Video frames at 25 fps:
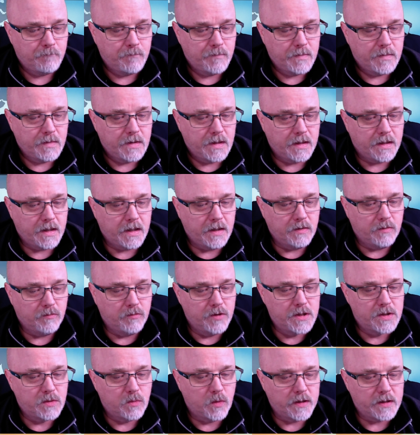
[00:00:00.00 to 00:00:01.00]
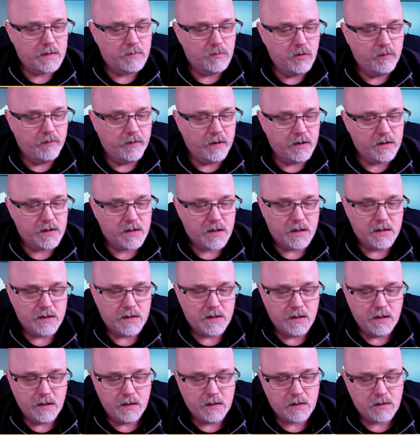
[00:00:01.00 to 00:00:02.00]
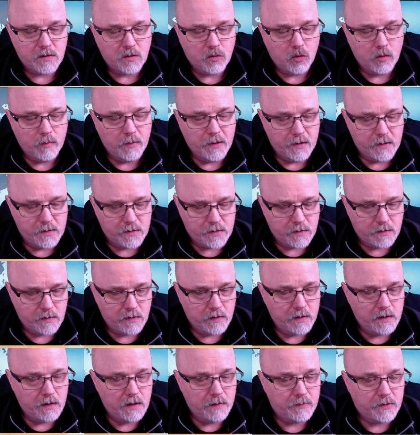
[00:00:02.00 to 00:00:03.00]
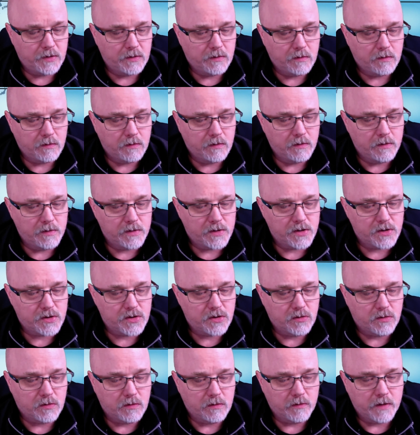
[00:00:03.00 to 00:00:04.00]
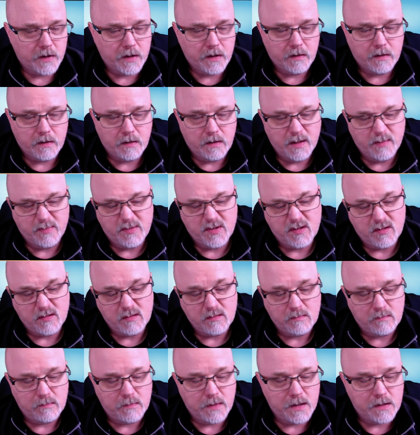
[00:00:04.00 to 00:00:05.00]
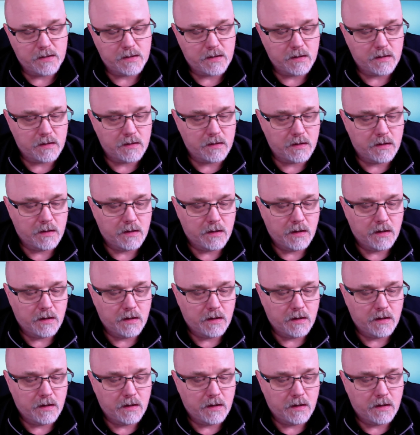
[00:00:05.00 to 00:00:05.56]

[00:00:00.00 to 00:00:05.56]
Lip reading: And again, the reason why it's moving is because this orbit is elliptical, or it's a circle, right? Elliptical, basically.